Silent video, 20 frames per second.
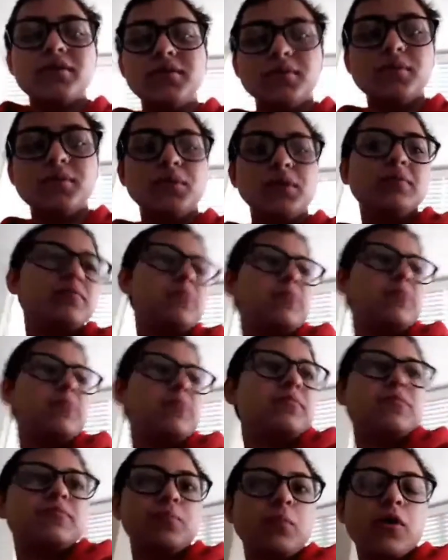who would
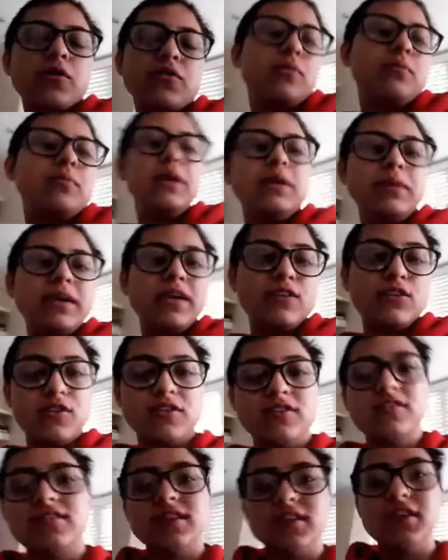possibly be
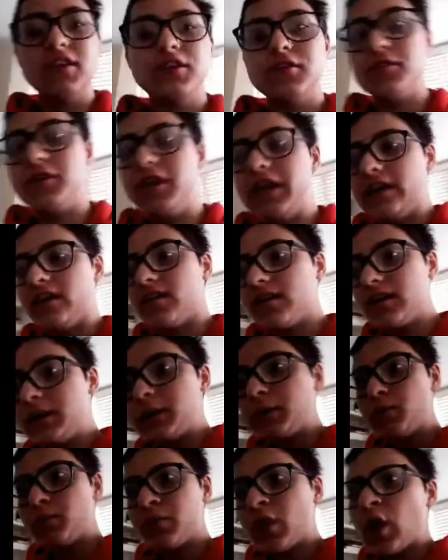interested in, you know, like
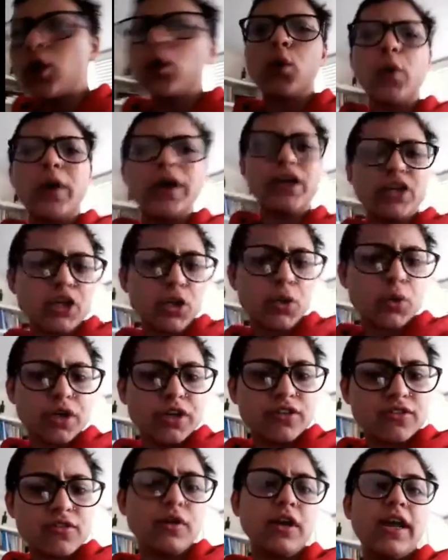queer
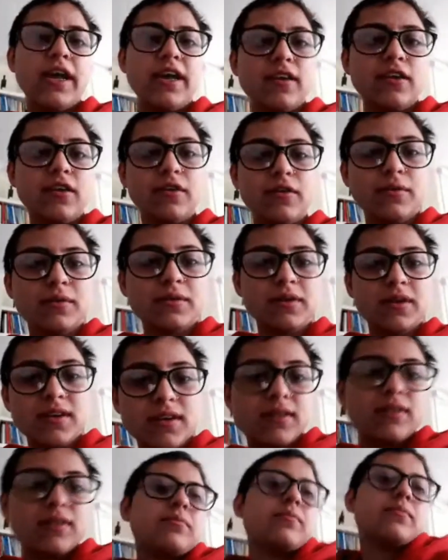shorts or like you know
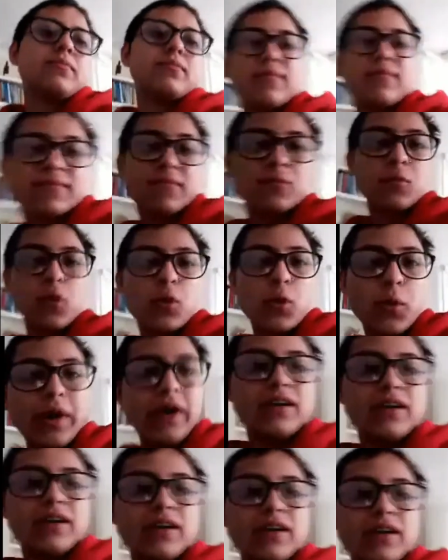
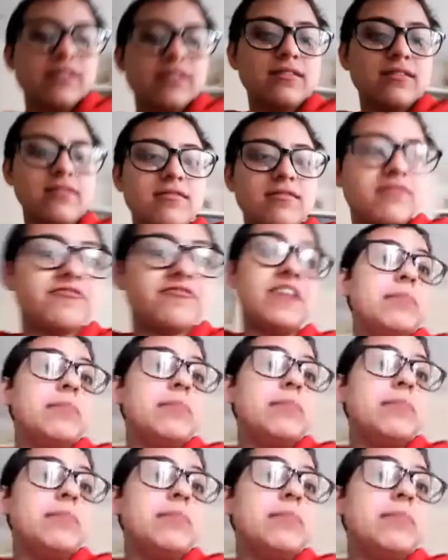queer,
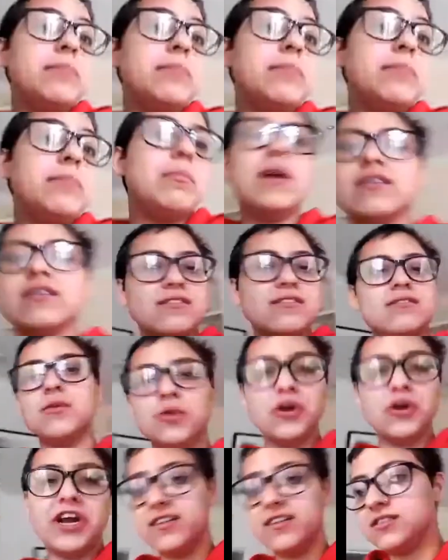female oriented
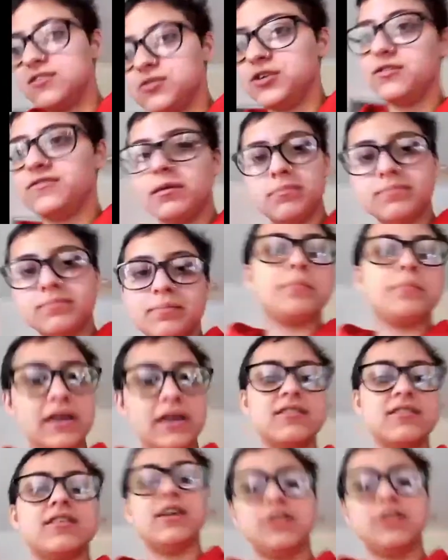sort of like
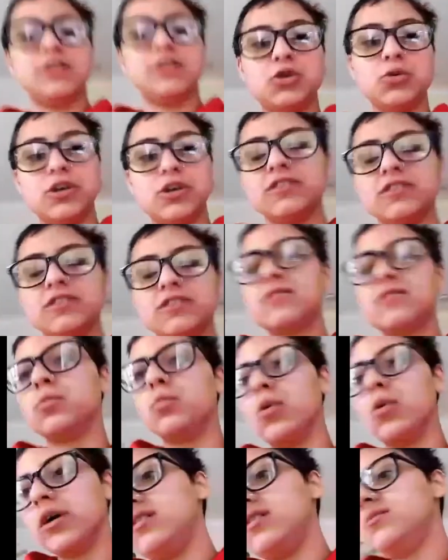Pakistani shorts,
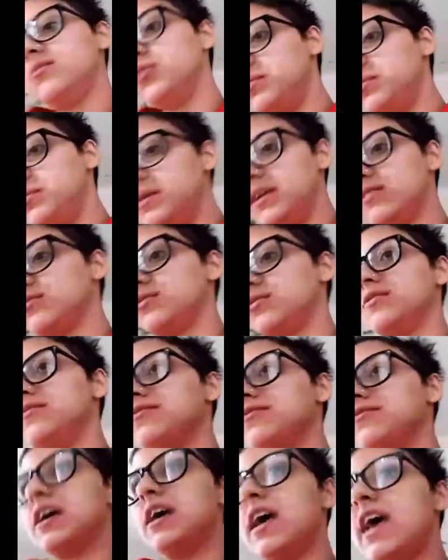what would be sort of
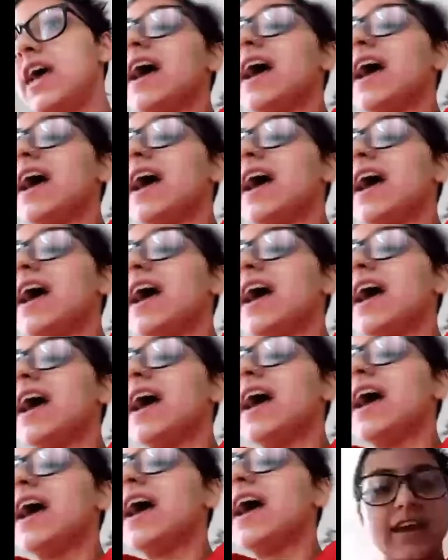and I know you
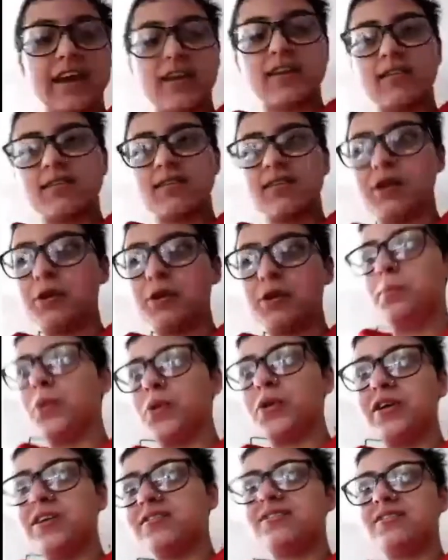mentioned like you know
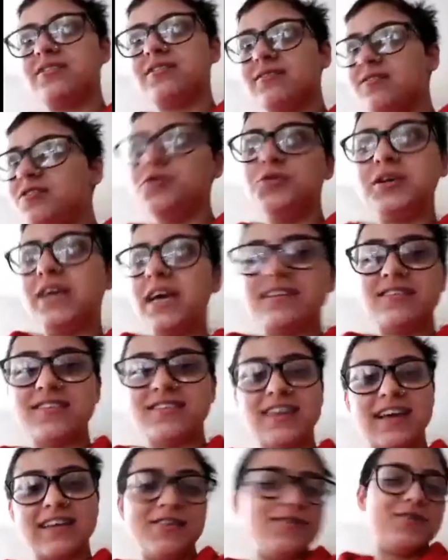boys do get to
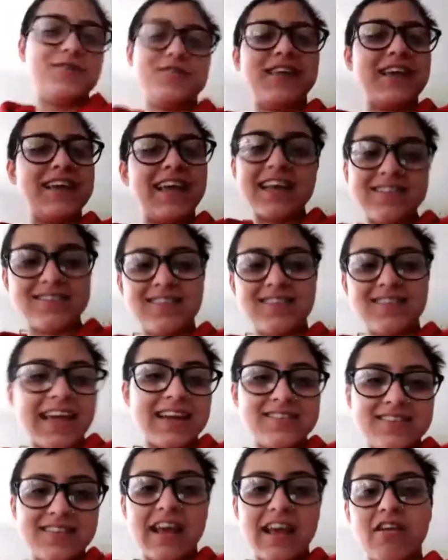te- you know they get they
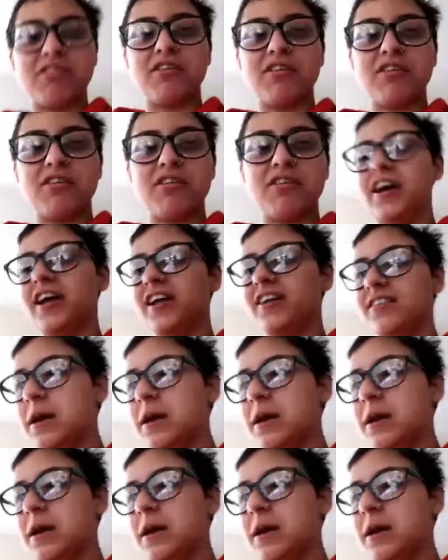get together and